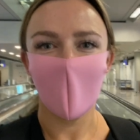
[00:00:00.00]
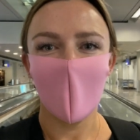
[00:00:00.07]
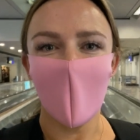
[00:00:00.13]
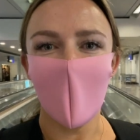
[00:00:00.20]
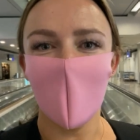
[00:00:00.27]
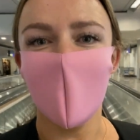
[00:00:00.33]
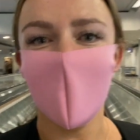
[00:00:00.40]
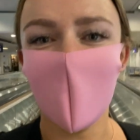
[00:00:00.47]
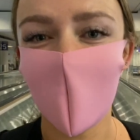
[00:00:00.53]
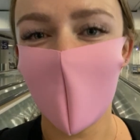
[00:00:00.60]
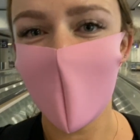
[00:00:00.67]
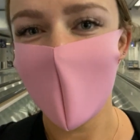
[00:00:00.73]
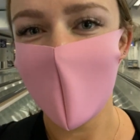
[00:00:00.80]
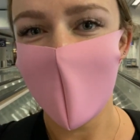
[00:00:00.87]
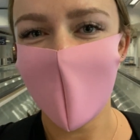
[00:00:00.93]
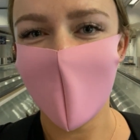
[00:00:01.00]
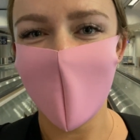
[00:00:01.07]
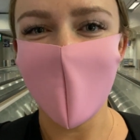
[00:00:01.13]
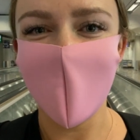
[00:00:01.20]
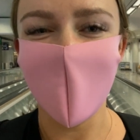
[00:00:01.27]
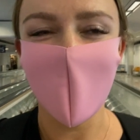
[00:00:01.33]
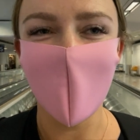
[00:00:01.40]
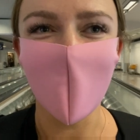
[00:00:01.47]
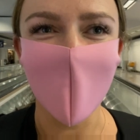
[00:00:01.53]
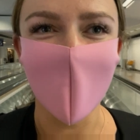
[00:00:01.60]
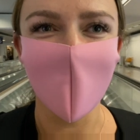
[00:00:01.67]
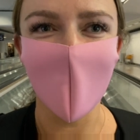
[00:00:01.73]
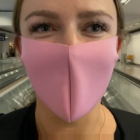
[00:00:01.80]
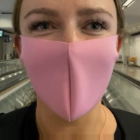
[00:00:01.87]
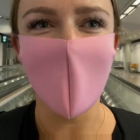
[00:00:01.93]
I'm actually lucky that one
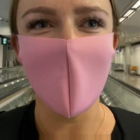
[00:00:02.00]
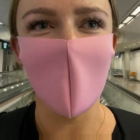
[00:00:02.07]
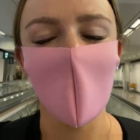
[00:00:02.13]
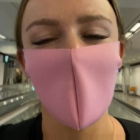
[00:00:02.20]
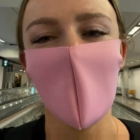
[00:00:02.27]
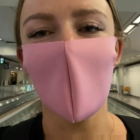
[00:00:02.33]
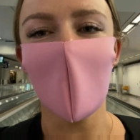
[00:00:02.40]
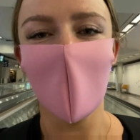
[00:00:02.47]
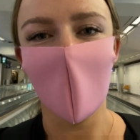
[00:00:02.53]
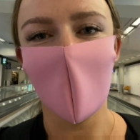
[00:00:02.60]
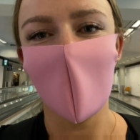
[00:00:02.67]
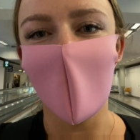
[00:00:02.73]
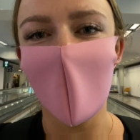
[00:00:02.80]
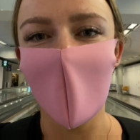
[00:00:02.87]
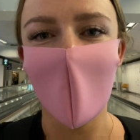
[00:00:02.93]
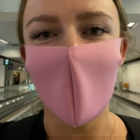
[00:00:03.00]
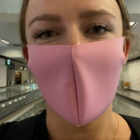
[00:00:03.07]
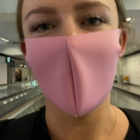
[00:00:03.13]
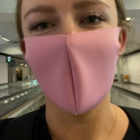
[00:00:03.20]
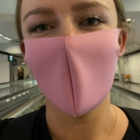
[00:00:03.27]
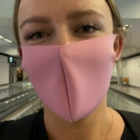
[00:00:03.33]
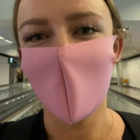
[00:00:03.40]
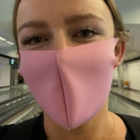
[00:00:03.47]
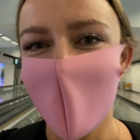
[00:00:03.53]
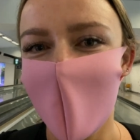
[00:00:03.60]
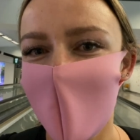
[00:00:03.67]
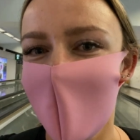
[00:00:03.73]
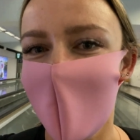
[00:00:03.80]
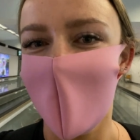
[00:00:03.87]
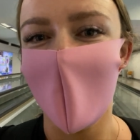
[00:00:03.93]
of the ladies saw the sign
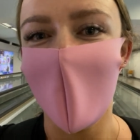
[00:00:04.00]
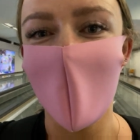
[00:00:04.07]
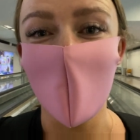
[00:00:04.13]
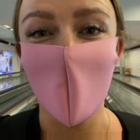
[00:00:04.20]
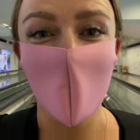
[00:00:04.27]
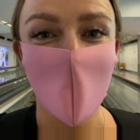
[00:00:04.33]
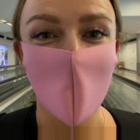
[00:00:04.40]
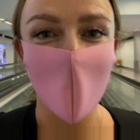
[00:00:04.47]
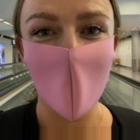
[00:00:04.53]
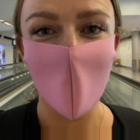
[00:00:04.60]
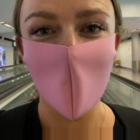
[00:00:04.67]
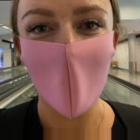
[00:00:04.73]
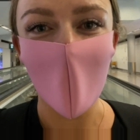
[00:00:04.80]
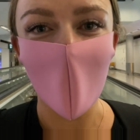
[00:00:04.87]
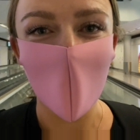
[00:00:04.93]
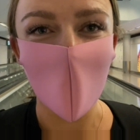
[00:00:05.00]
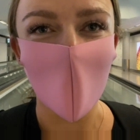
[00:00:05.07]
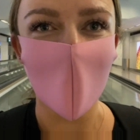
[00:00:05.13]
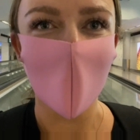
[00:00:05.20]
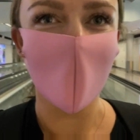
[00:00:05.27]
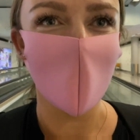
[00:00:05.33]
because I was fully in my own world.